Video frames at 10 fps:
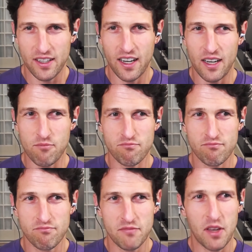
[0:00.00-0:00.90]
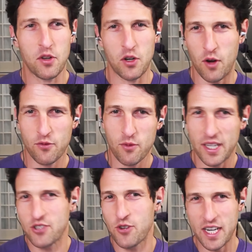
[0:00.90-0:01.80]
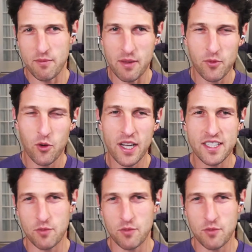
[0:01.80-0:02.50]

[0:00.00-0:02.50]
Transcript: Um, if they're going from like trading meme coins,